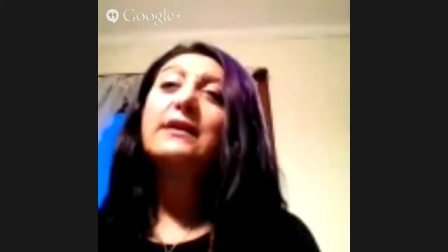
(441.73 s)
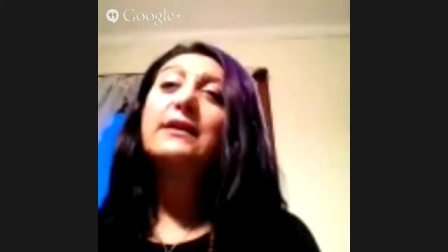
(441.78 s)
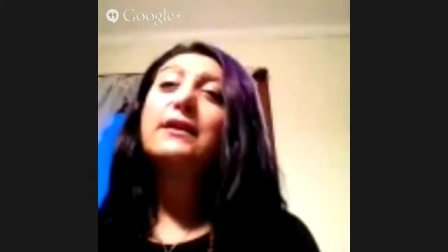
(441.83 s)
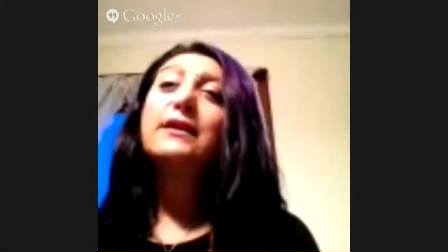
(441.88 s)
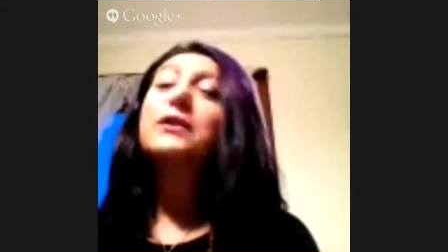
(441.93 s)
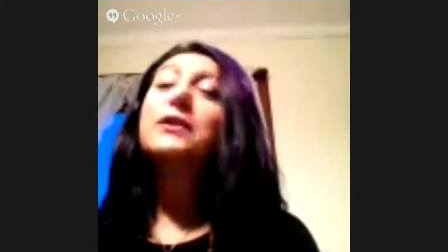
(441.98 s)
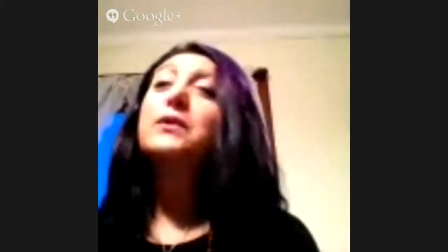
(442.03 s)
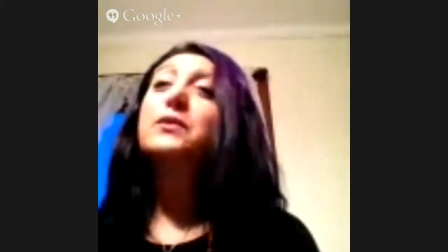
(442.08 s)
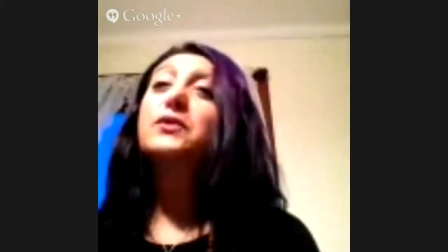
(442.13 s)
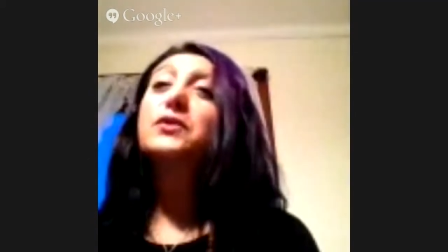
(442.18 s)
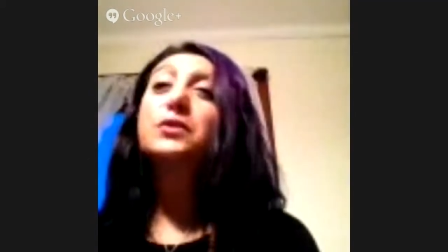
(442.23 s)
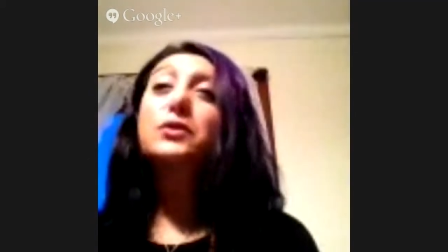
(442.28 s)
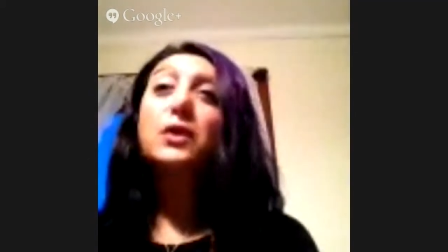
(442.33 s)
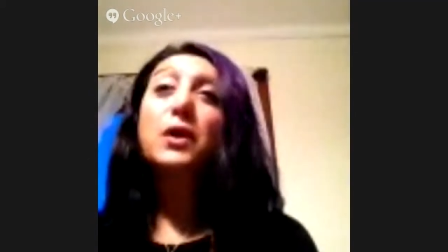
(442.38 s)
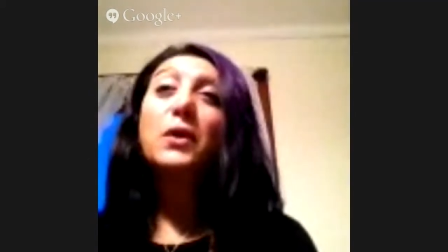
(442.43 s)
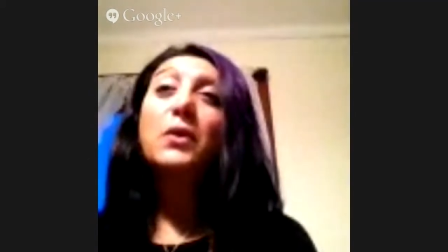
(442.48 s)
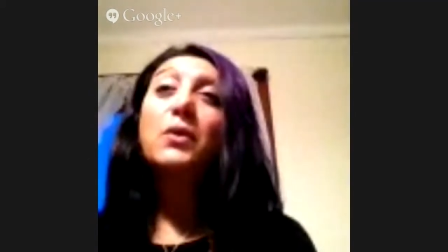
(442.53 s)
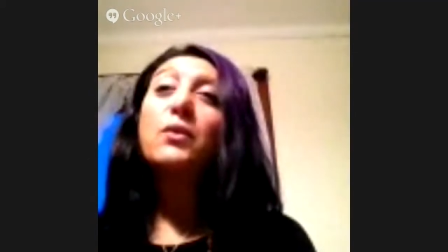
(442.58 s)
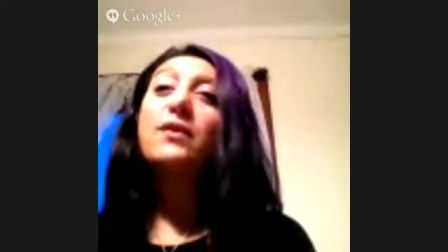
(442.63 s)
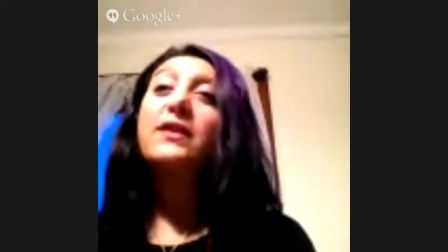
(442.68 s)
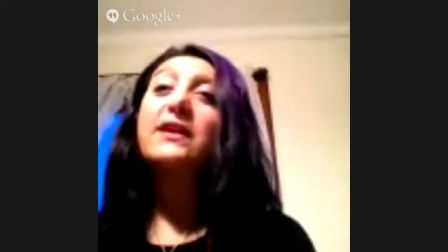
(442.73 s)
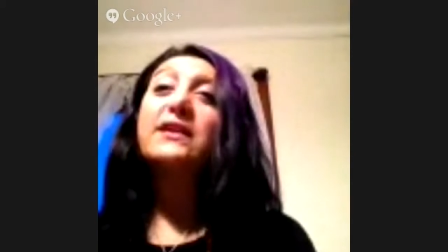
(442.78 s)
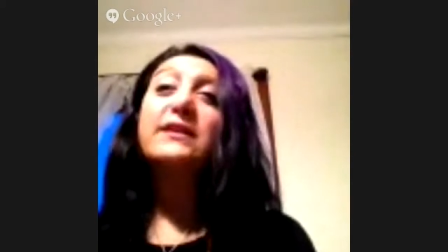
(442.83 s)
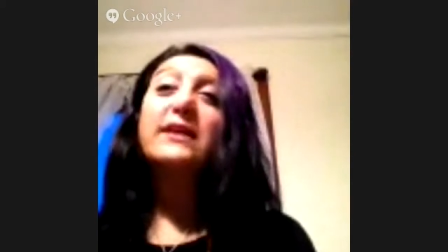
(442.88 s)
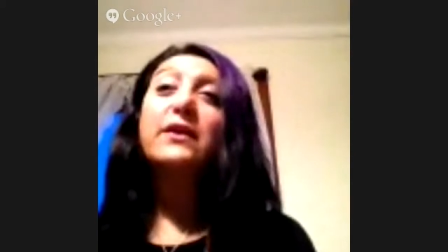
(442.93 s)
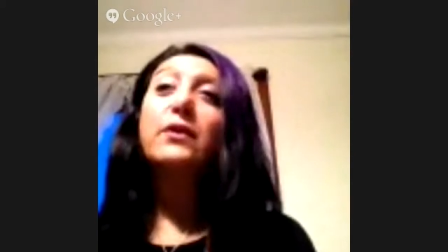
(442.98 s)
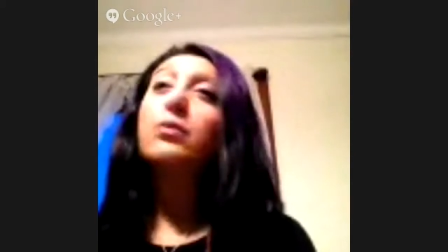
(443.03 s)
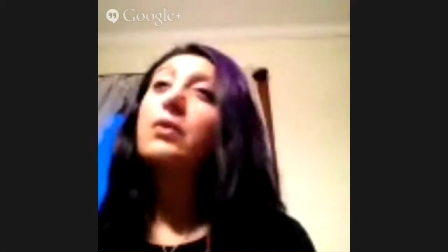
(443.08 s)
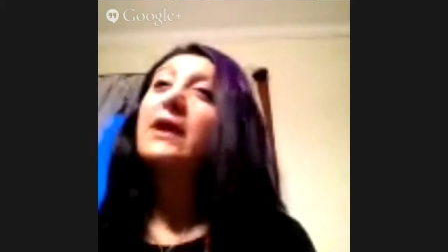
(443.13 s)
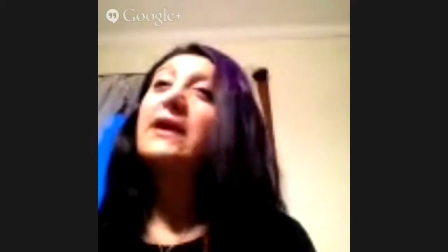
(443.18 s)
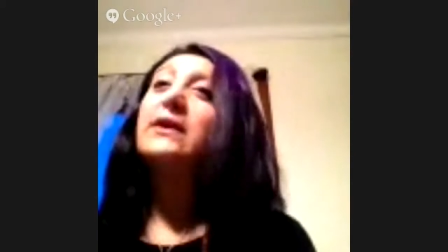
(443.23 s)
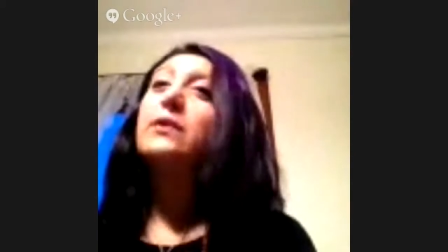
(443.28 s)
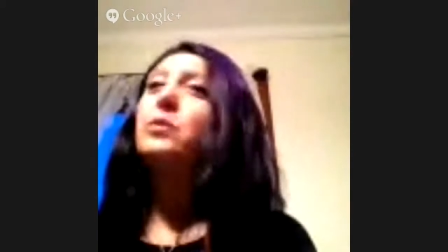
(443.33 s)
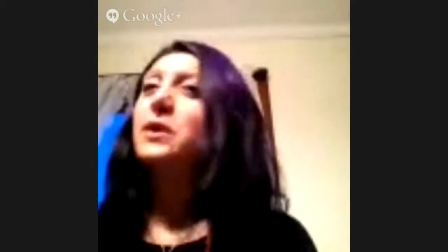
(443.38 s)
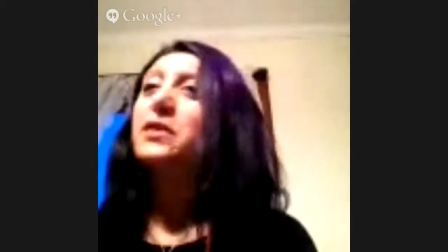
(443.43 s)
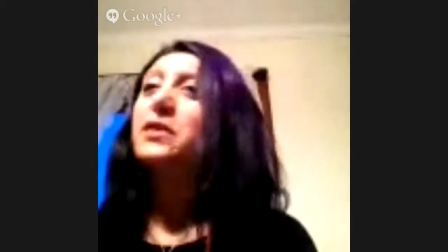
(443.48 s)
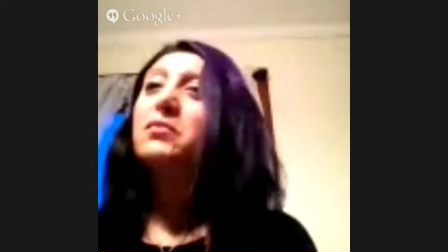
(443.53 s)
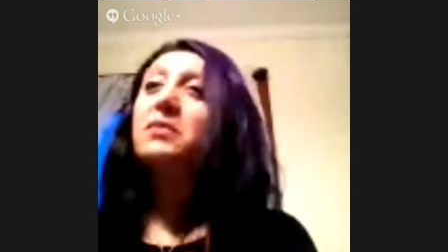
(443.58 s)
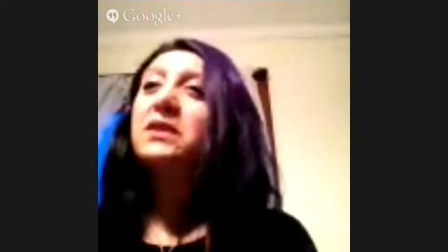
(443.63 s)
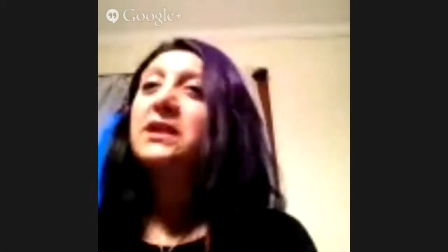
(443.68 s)
To know that they're right
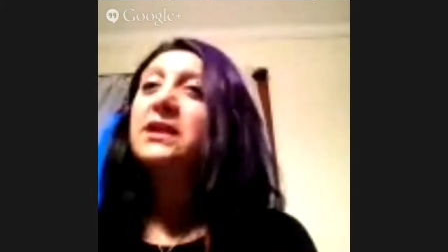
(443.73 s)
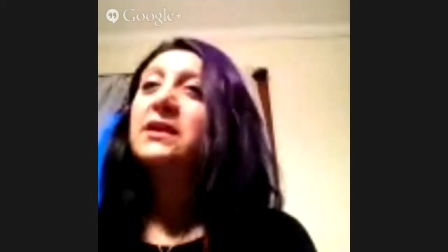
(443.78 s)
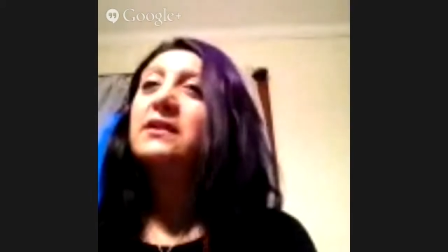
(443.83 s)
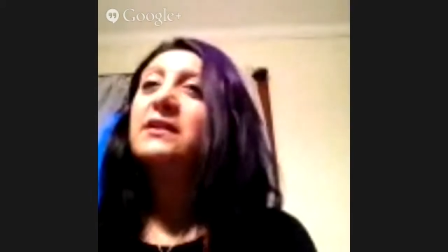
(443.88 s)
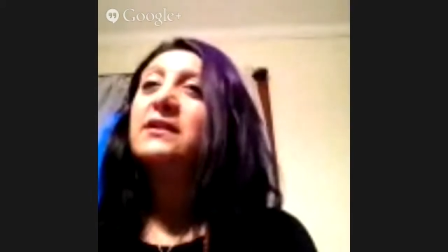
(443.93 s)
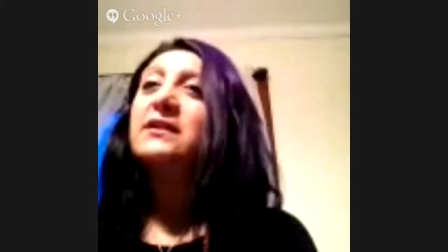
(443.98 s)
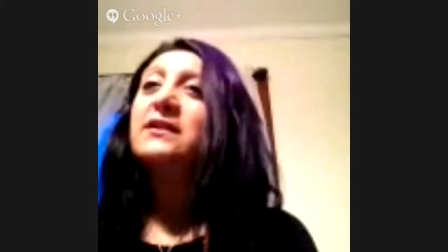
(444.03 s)
with me.